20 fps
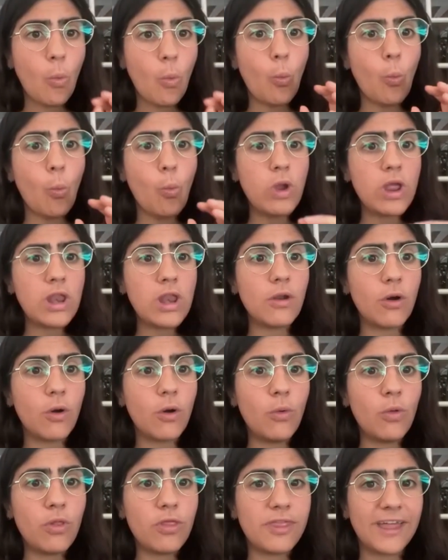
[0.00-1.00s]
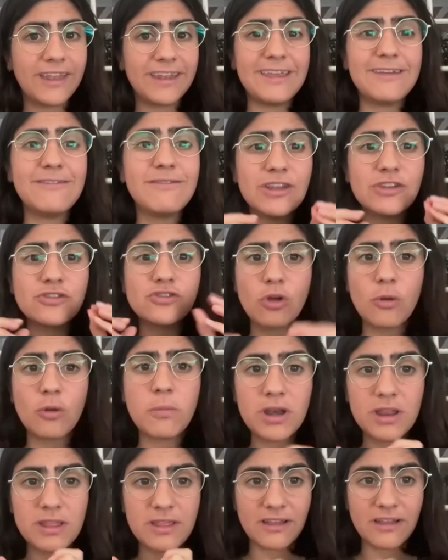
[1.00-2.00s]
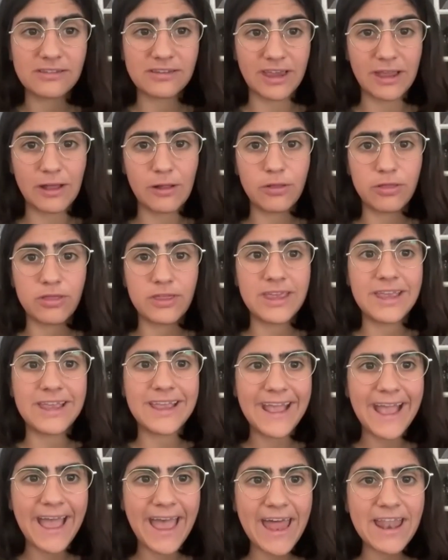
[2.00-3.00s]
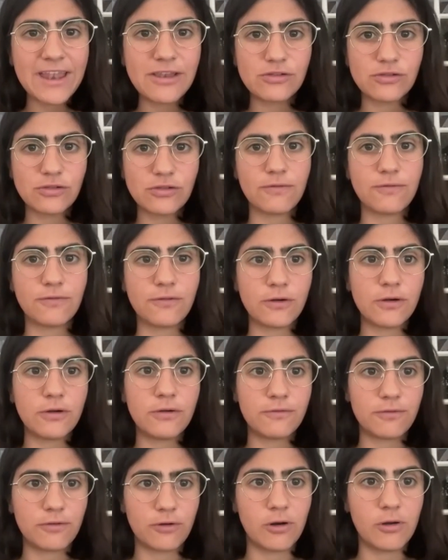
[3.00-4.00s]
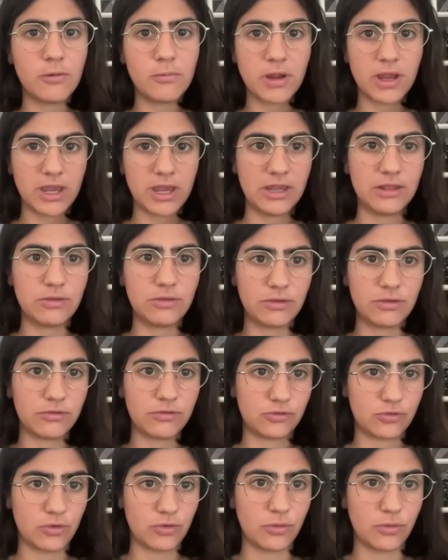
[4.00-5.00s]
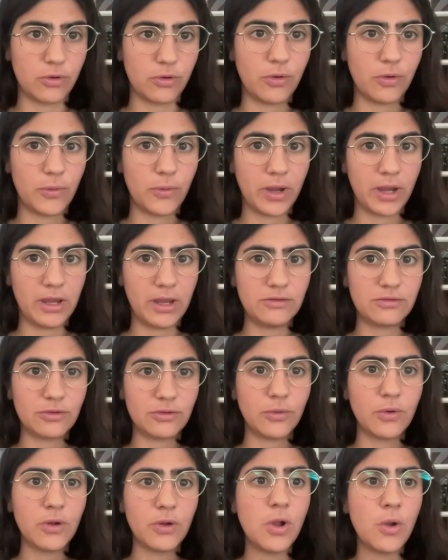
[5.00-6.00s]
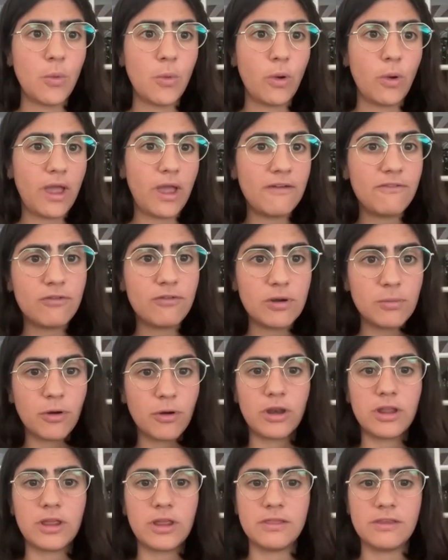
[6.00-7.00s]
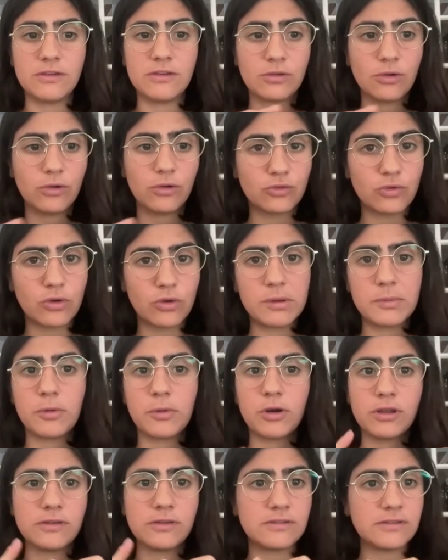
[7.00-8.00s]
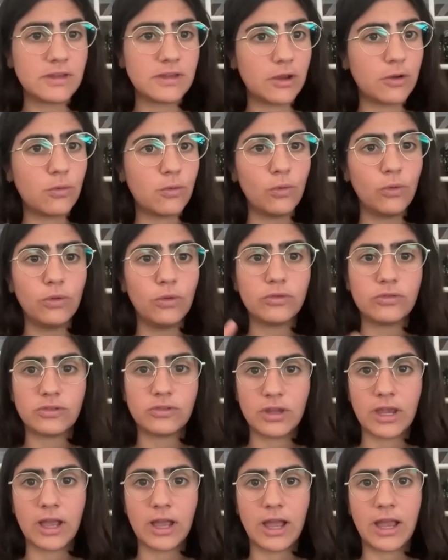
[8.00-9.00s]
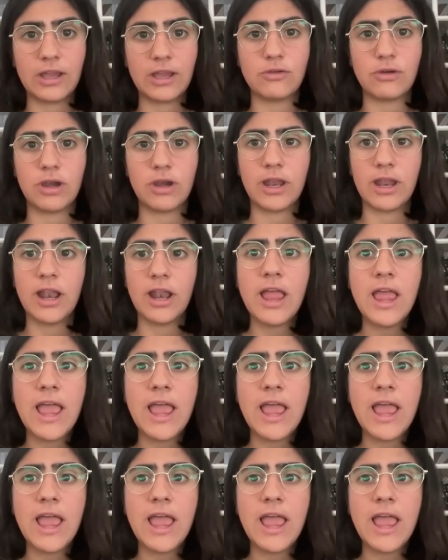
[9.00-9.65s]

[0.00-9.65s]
we know that even somebody that's healthy can suffer from heat stroke, okay? So everybody, this goes to everybody, stay cool, stay hydrated.